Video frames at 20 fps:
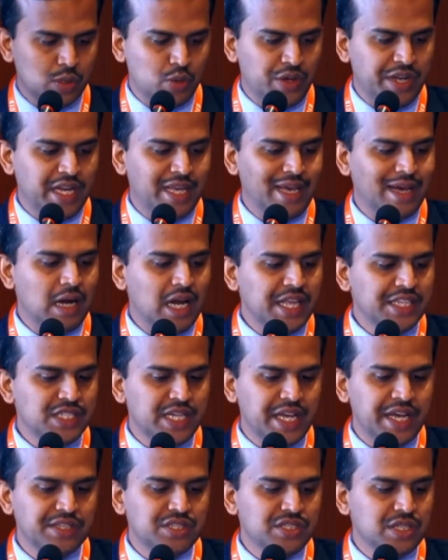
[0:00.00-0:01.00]
So in early
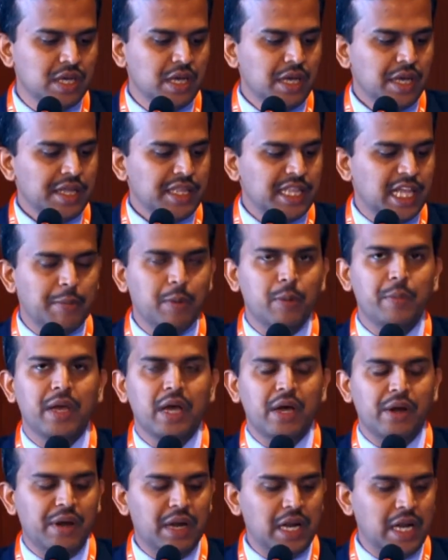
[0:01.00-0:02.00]
stage, there may
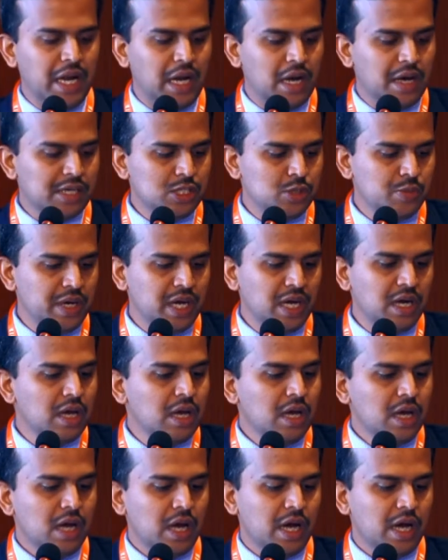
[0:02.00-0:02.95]
be adrenal enlargement.